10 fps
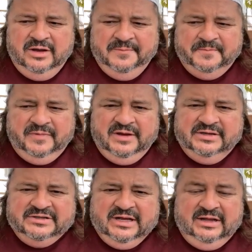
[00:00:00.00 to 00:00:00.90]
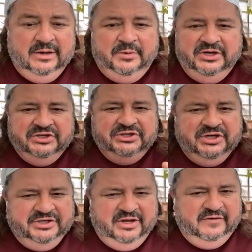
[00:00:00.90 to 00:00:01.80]
It's not like we can just shut
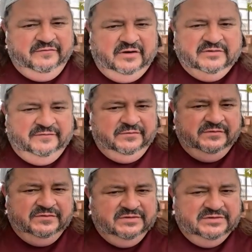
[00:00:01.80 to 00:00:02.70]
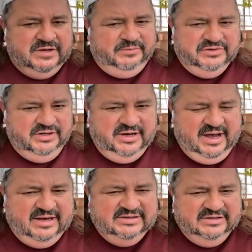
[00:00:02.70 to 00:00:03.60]
down the fossil fuels and stop using
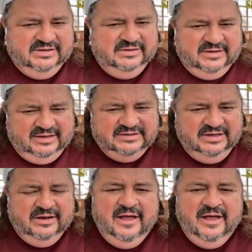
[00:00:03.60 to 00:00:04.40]
gas and that's it.